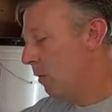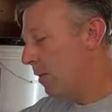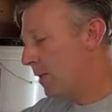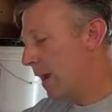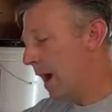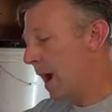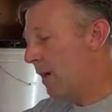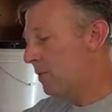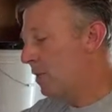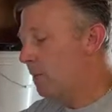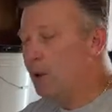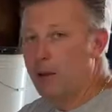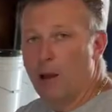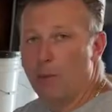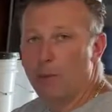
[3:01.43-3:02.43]
it to actually
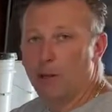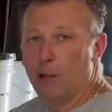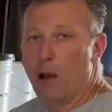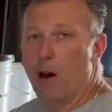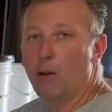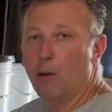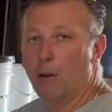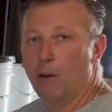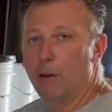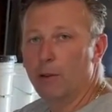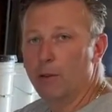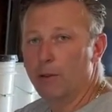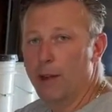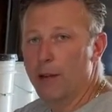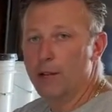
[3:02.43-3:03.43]
become the color
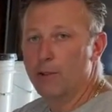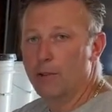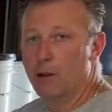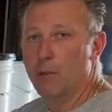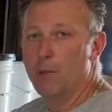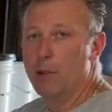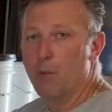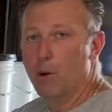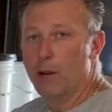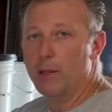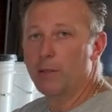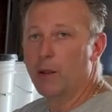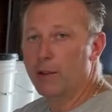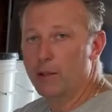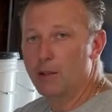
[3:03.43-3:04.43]
that it's going to be when
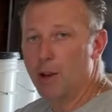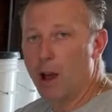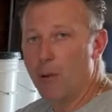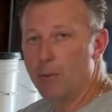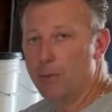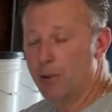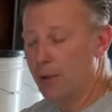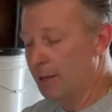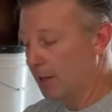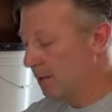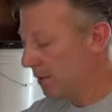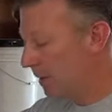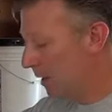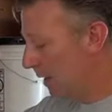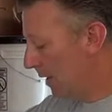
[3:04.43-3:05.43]
it's on the job site.
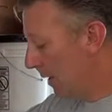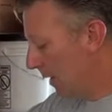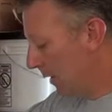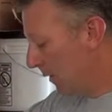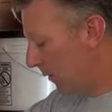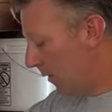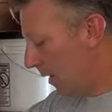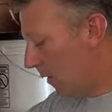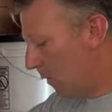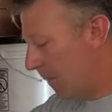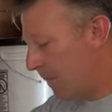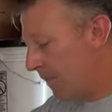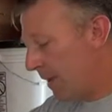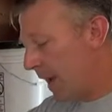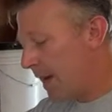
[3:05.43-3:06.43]
So
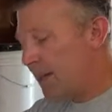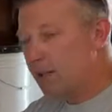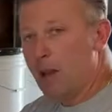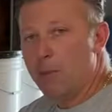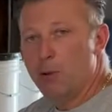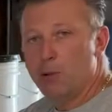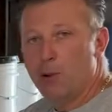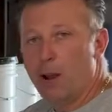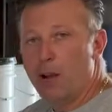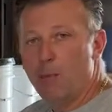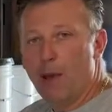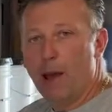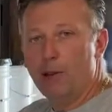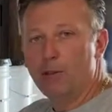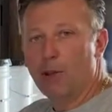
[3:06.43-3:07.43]
anytime you're trying to
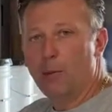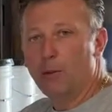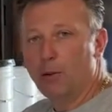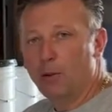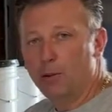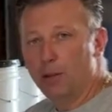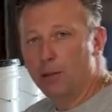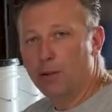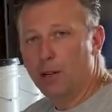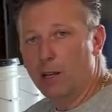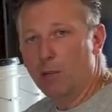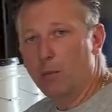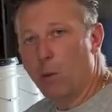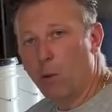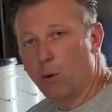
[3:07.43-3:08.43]
match up to
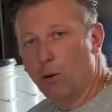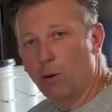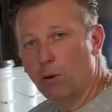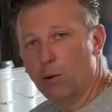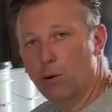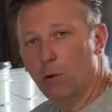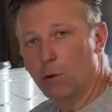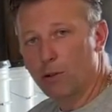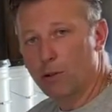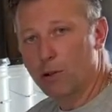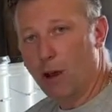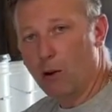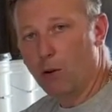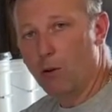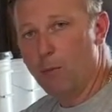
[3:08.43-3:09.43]
existing mortar or
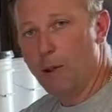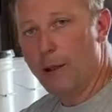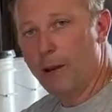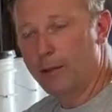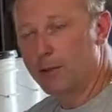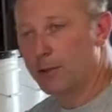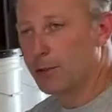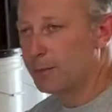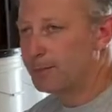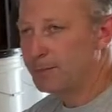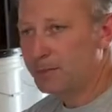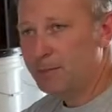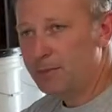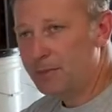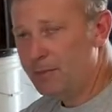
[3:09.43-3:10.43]
stucco mix,
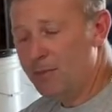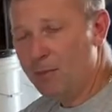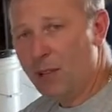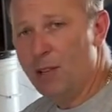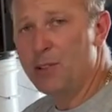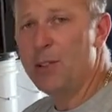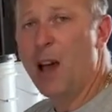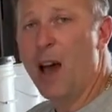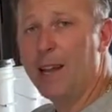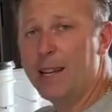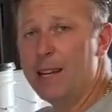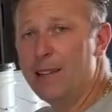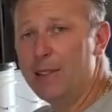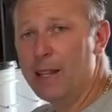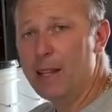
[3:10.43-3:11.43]
it's not
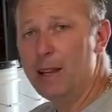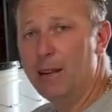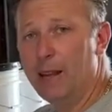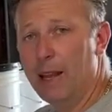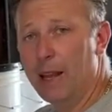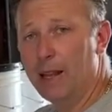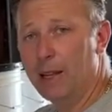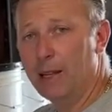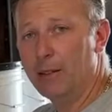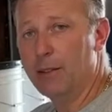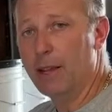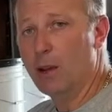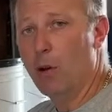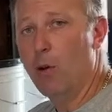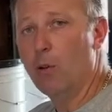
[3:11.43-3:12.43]
easy, and it can
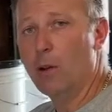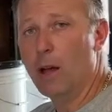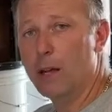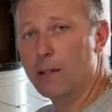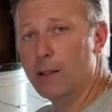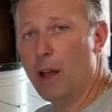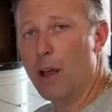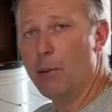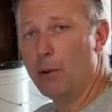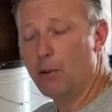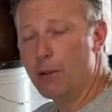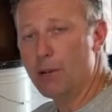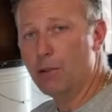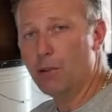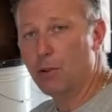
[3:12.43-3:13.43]
take a whole lot of time and
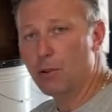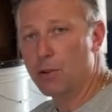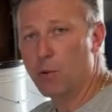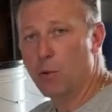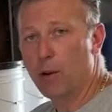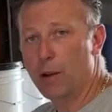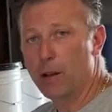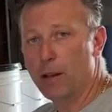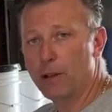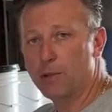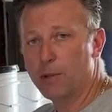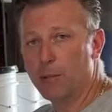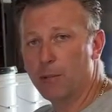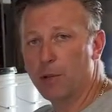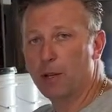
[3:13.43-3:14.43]
research in order to get
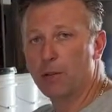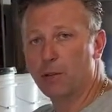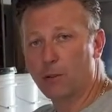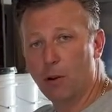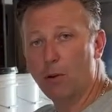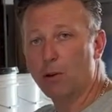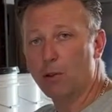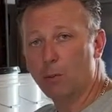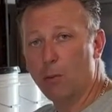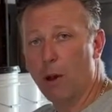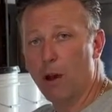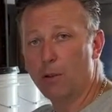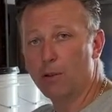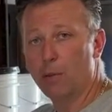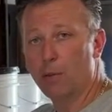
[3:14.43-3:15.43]
something as close as
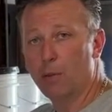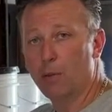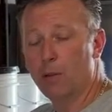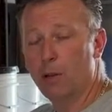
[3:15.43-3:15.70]
possible.